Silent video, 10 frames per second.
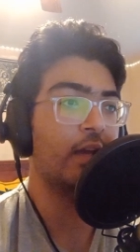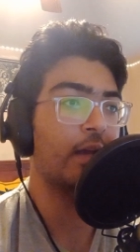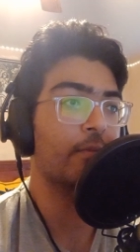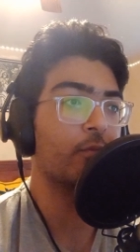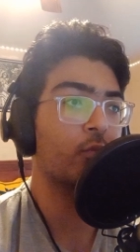
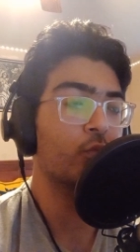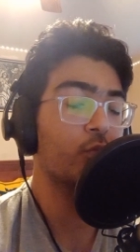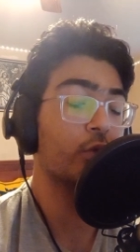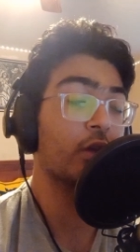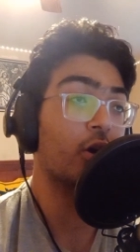And
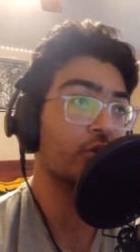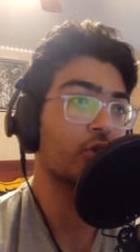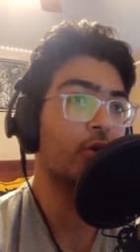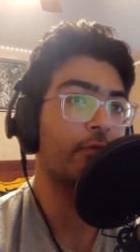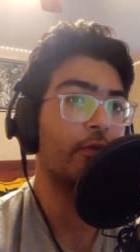we could also
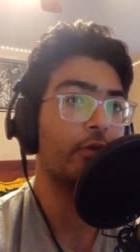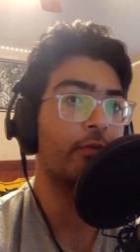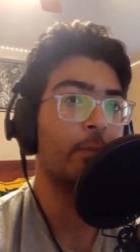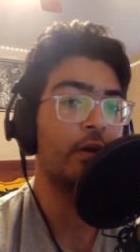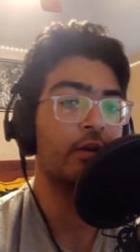go further
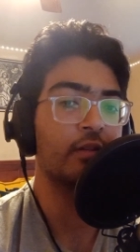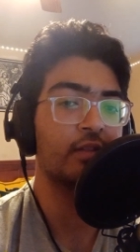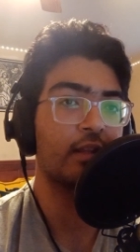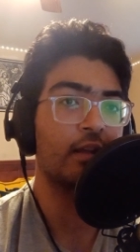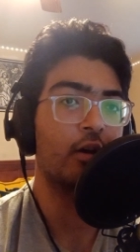from there and
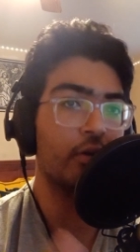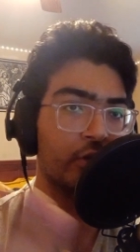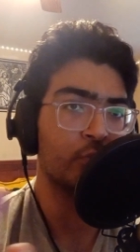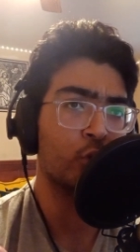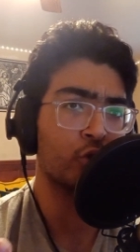say that, oh,
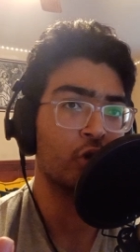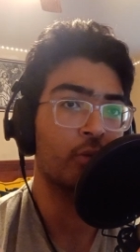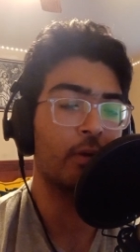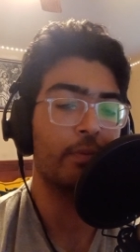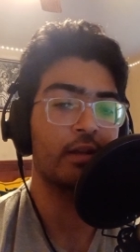he's more
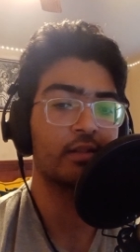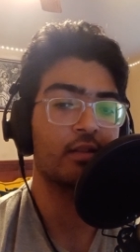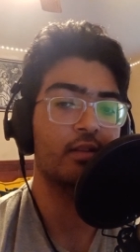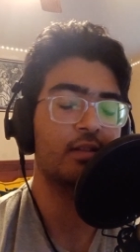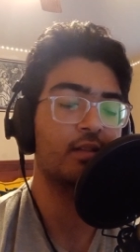durable because
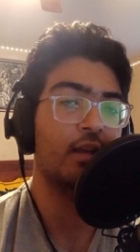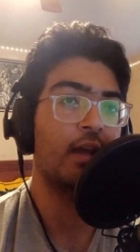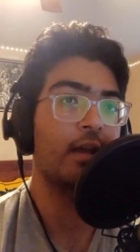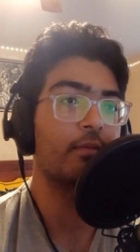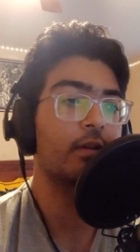of this,
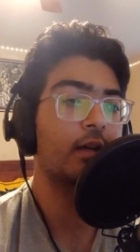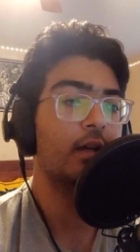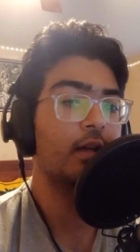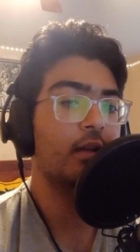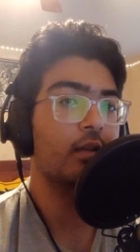and
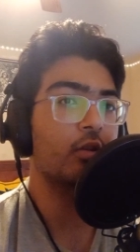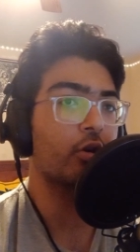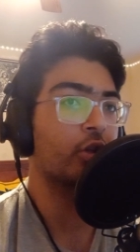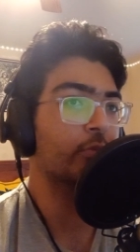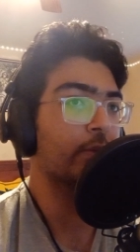you
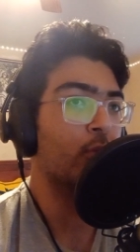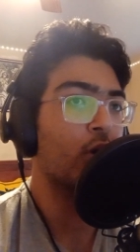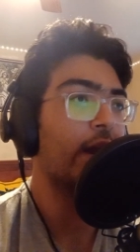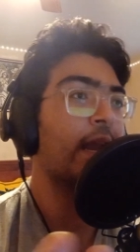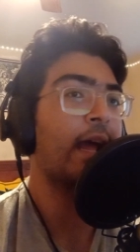know, it could be
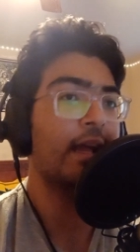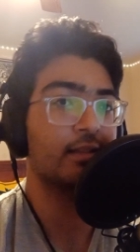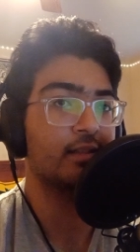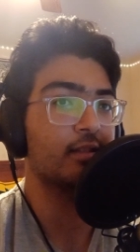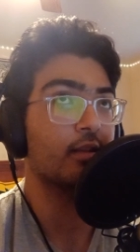more
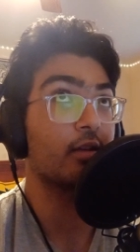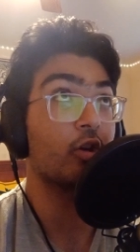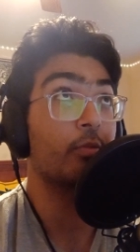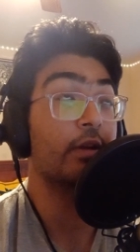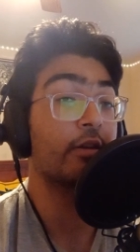enhanced
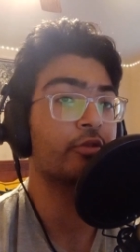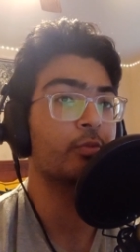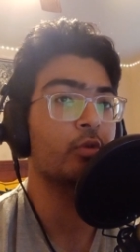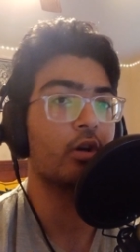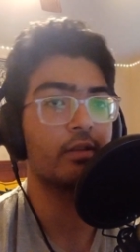carbon
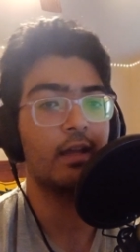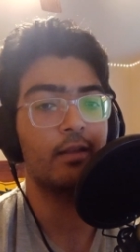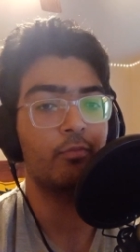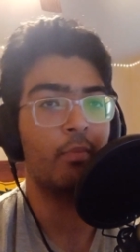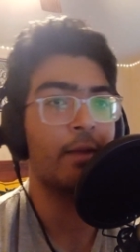nanotube yarn
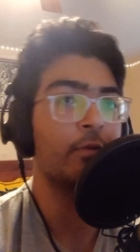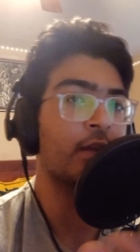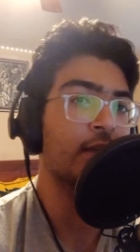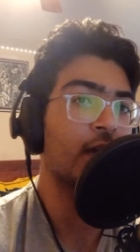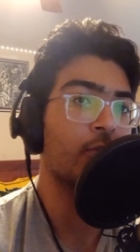that might
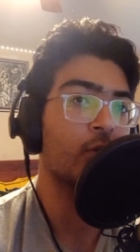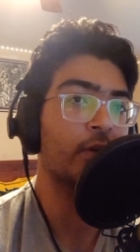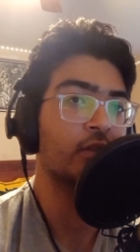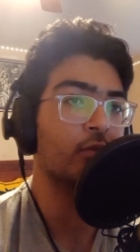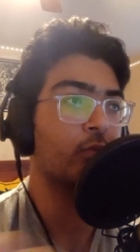be in game
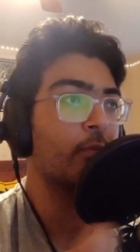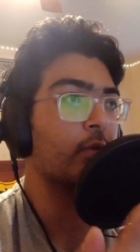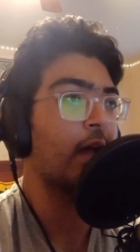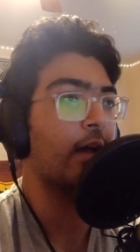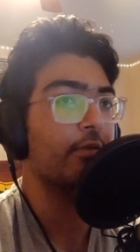compared to what
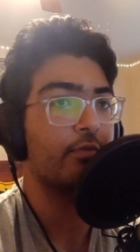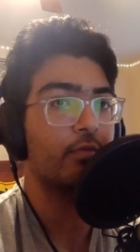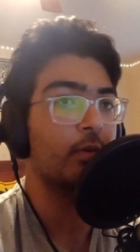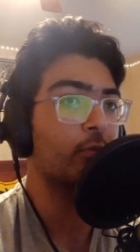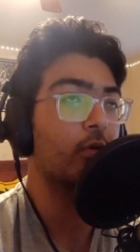we have
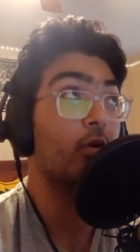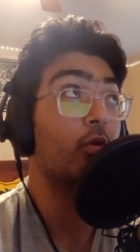in